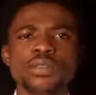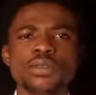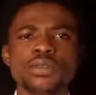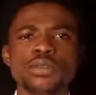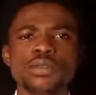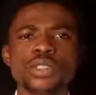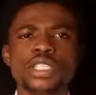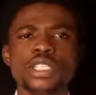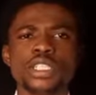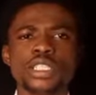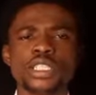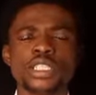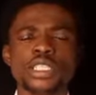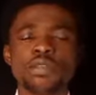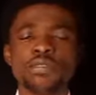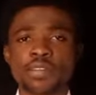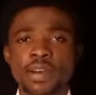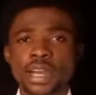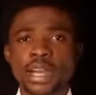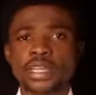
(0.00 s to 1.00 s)
which is
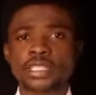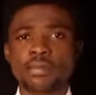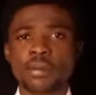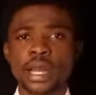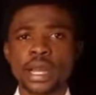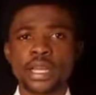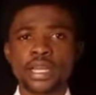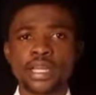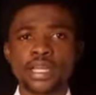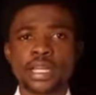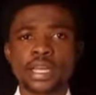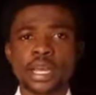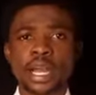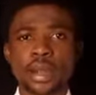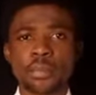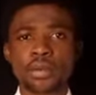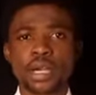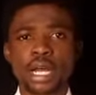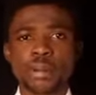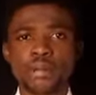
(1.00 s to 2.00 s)
defined by
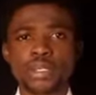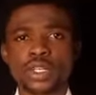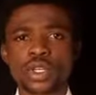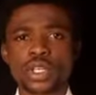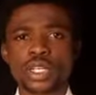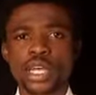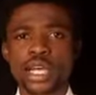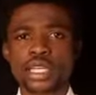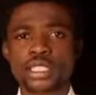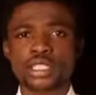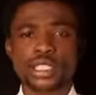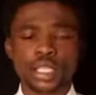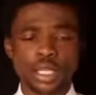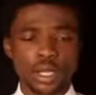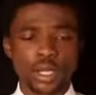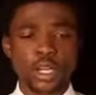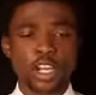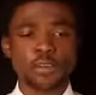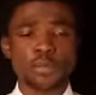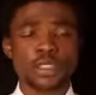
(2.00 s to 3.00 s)
Abraham Lincoln as
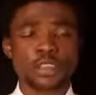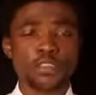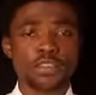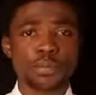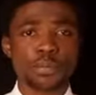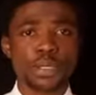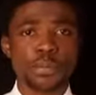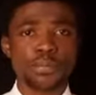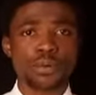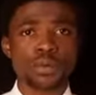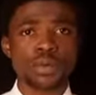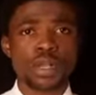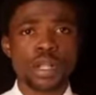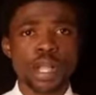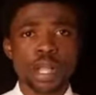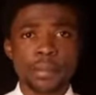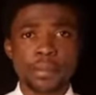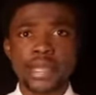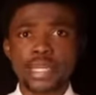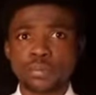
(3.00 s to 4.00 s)
government of the people,
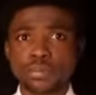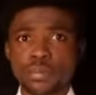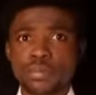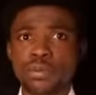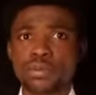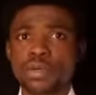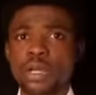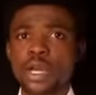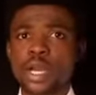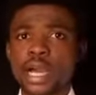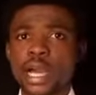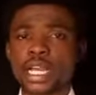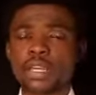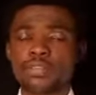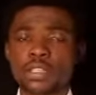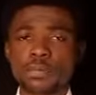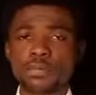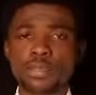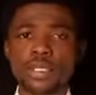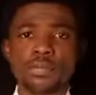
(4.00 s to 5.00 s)
by the people, and for
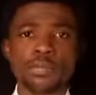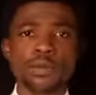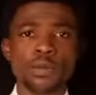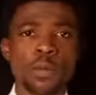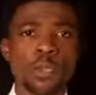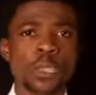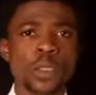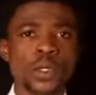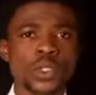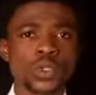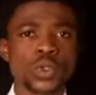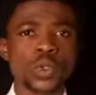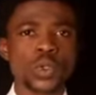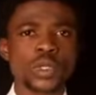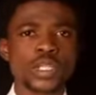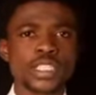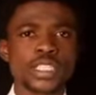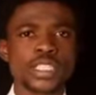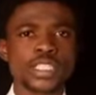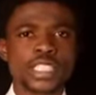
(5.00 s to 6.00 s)
the people. So
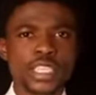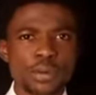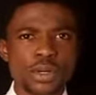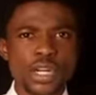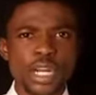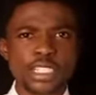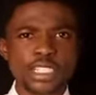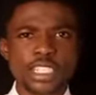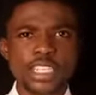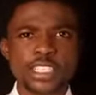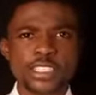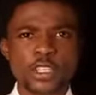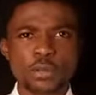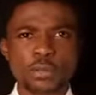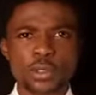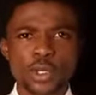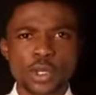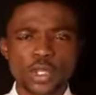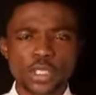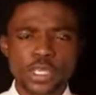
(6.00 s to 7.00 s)
it is democratic in nature
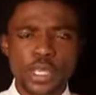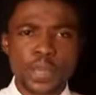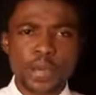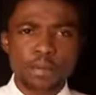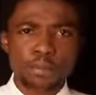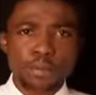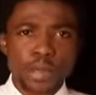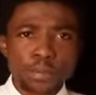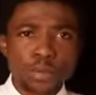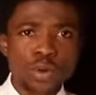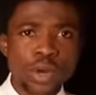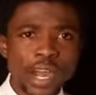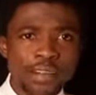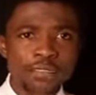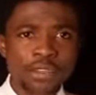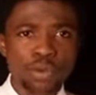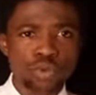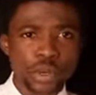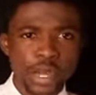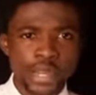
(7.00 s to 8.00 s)
because people have
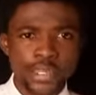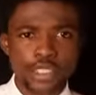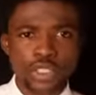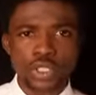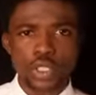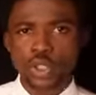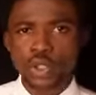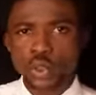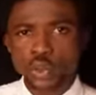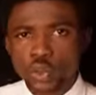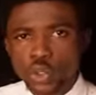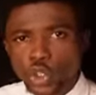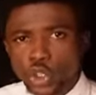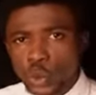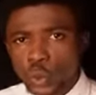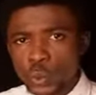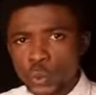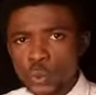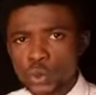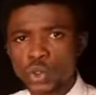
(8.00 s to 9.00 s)
the right to
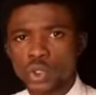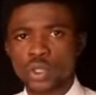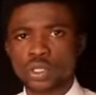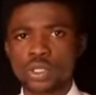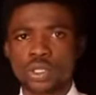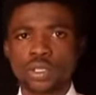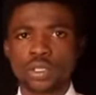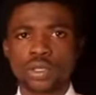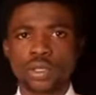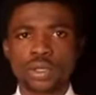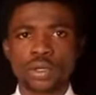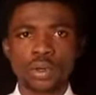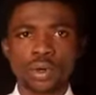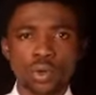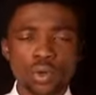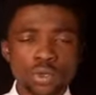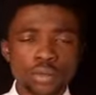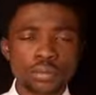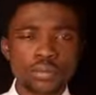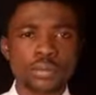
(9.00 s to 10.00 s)
choose
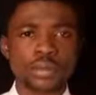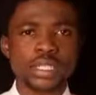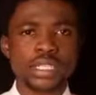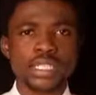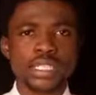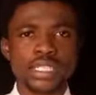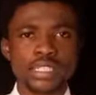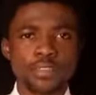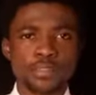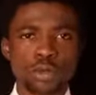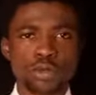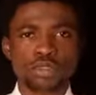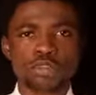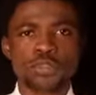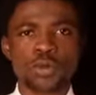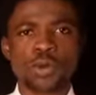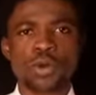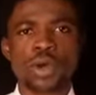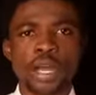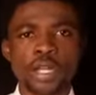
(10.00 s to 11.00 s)
whom they vote
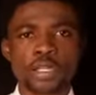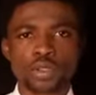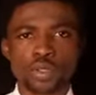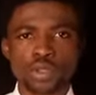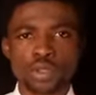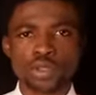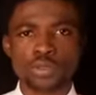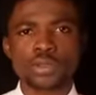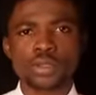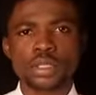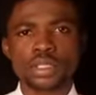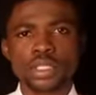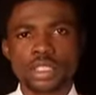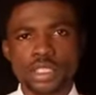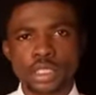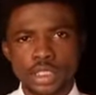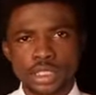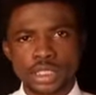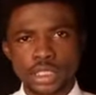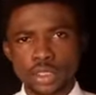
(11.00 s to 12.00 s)
for and whom
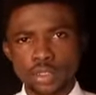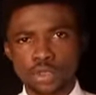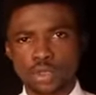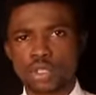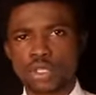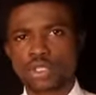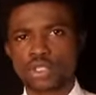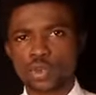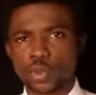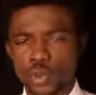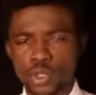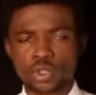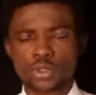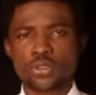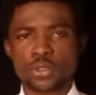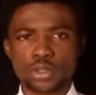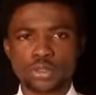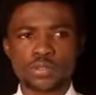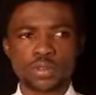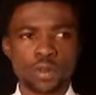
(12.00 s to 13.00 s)
they do not want to
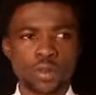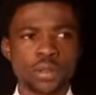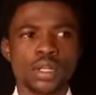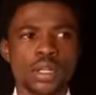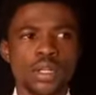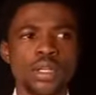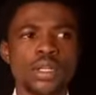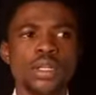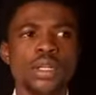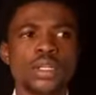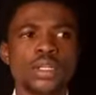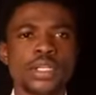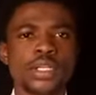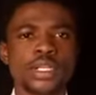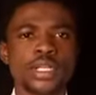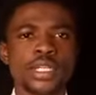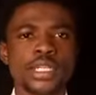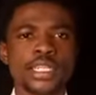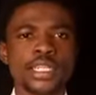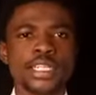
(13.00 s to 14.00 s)
vote for.
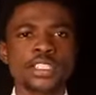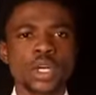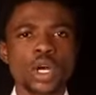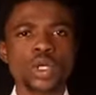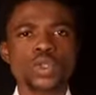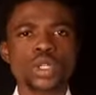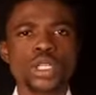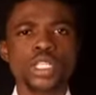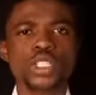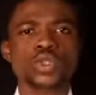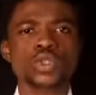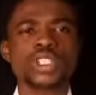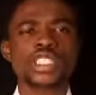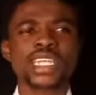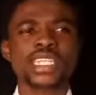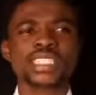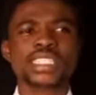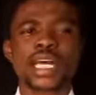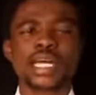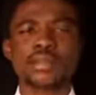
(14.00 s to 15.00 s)
It also leads to
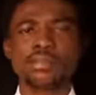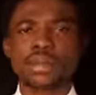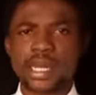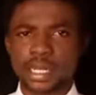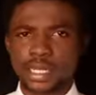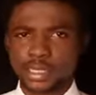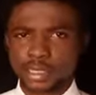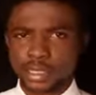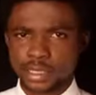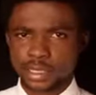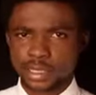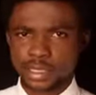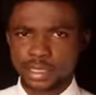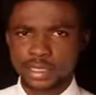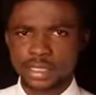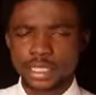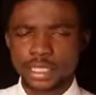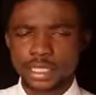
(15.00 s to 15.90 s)
checks and balances.